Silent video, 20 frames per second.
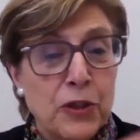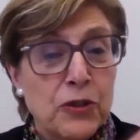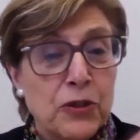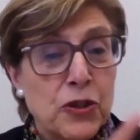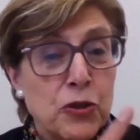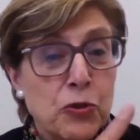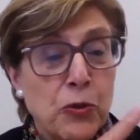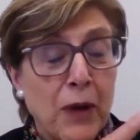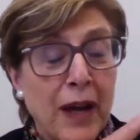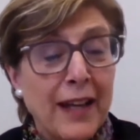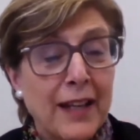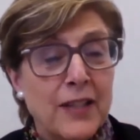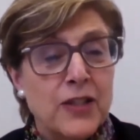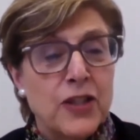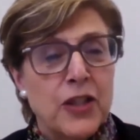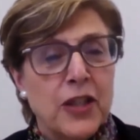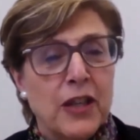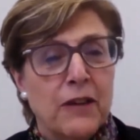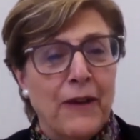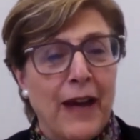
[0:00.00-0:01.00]
The
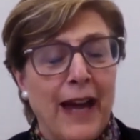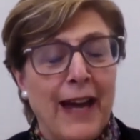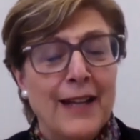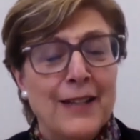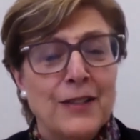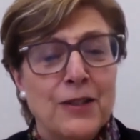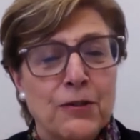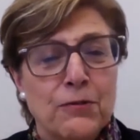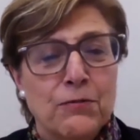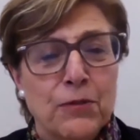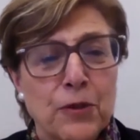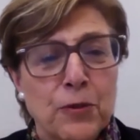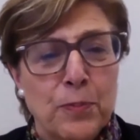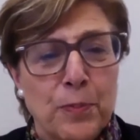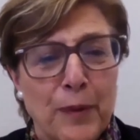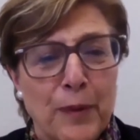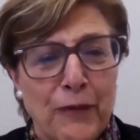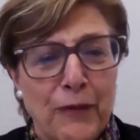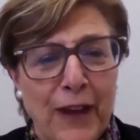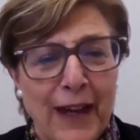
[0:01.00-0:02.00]
strategy of ask the group
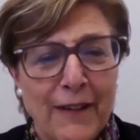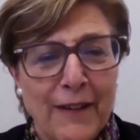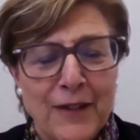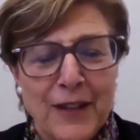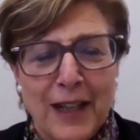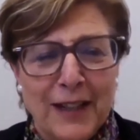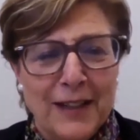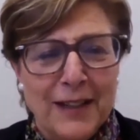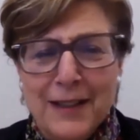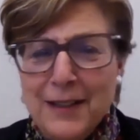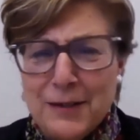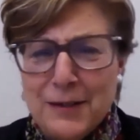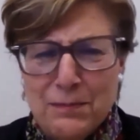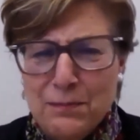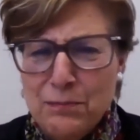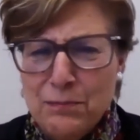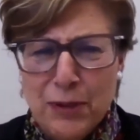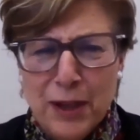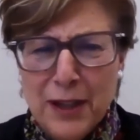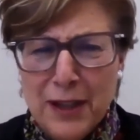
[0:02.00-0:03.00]
if they have any ideas,
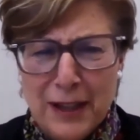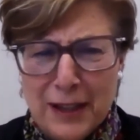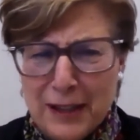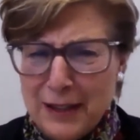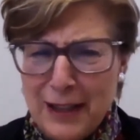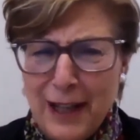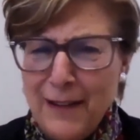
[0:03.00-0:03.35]
brilliant.